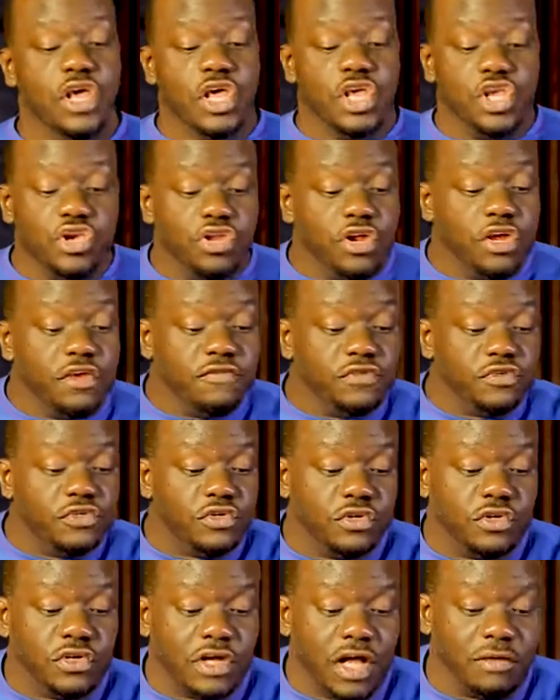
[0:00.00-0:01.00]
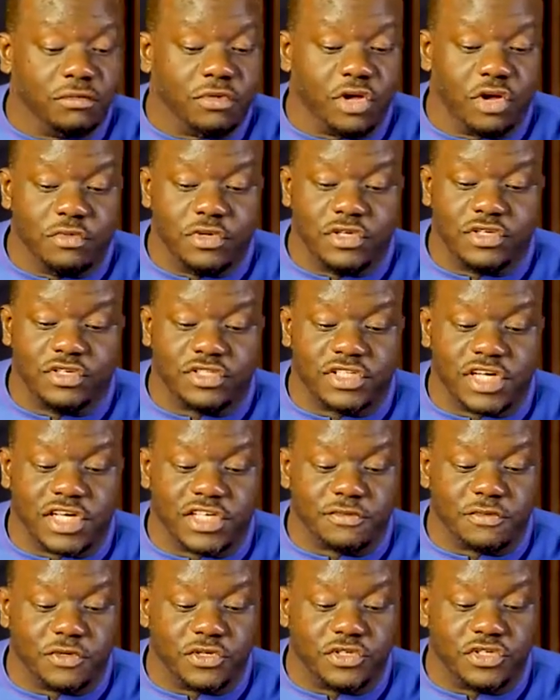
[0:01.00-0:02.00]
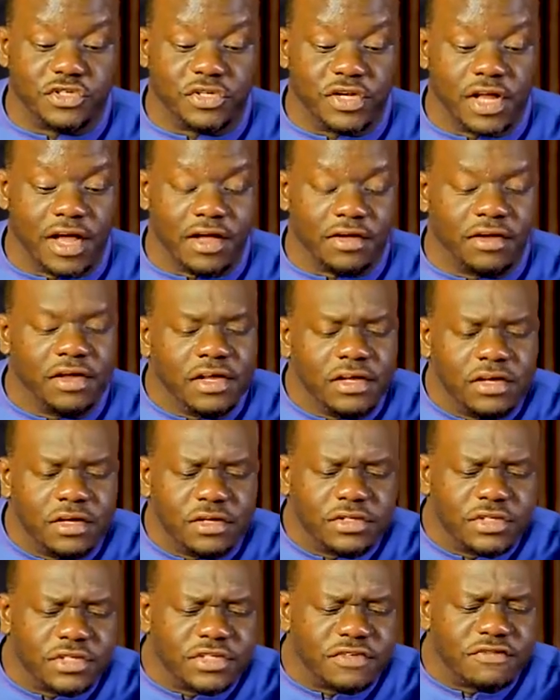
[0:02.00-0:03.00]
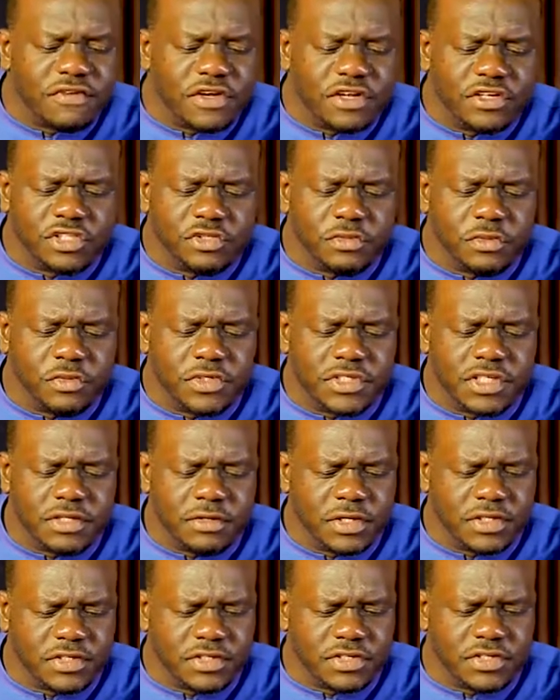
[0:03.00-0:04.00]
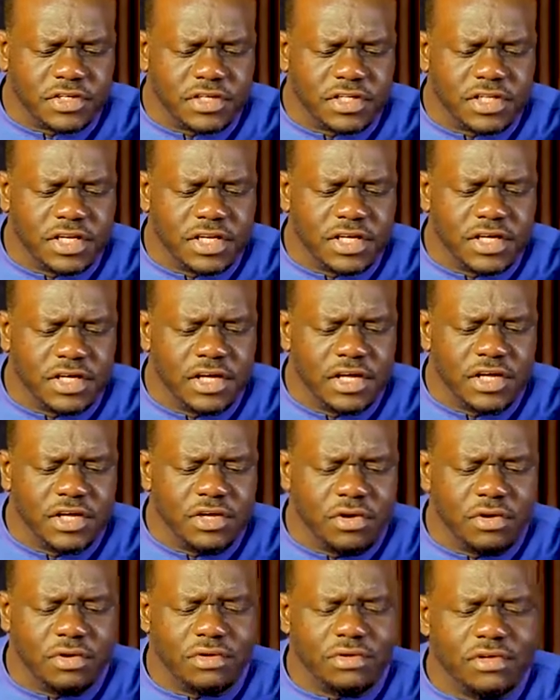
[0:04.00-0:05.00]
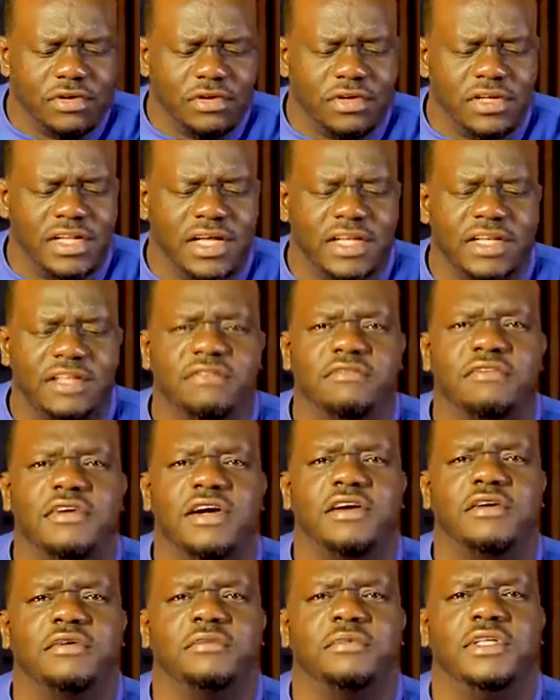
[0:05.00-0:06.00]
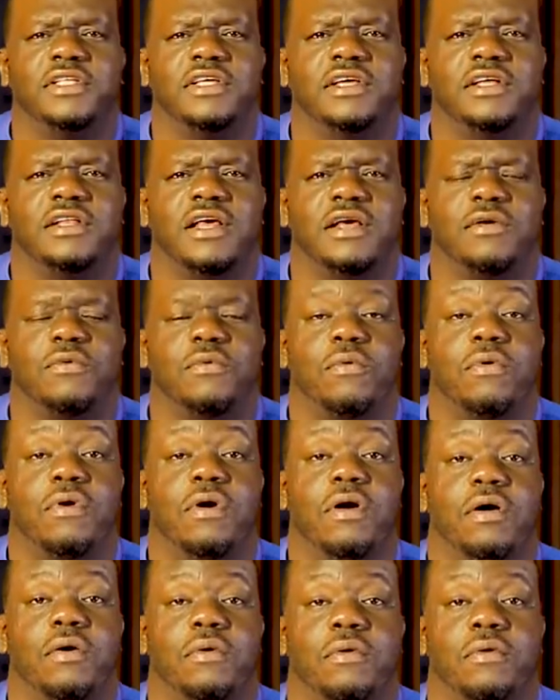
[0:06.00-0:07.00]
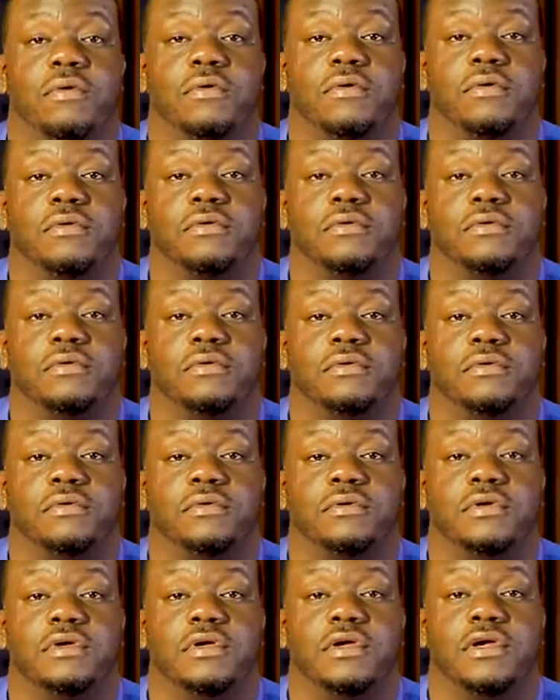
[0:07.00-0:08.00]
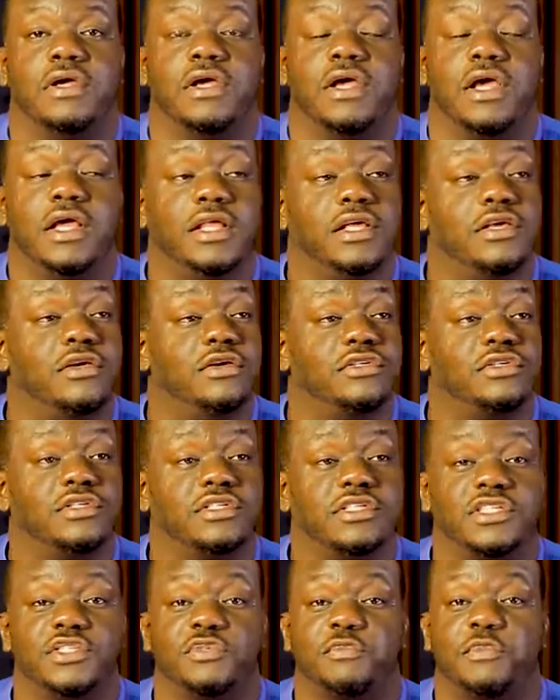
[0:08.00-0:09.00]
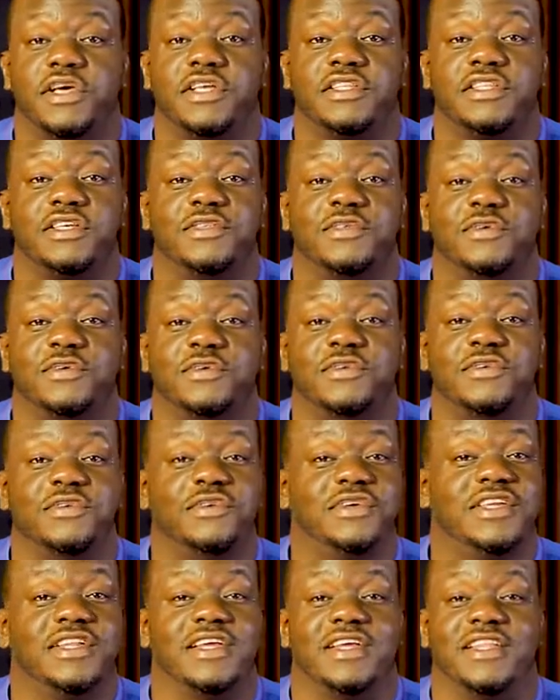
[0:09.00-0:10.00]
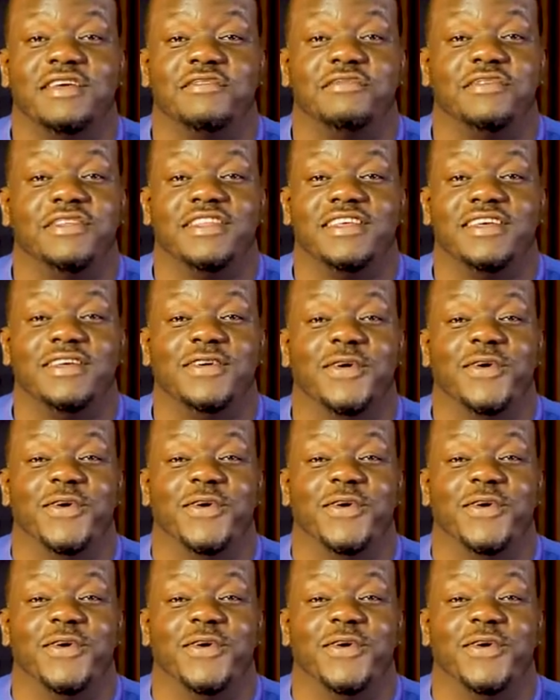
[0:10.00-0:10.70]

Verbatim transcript: You, don't even know, I'm coming to transport you now. You're just fellowship with him, and suddenly you're, you're in an environment, and like, wow. And then you're just a spectator looking at everything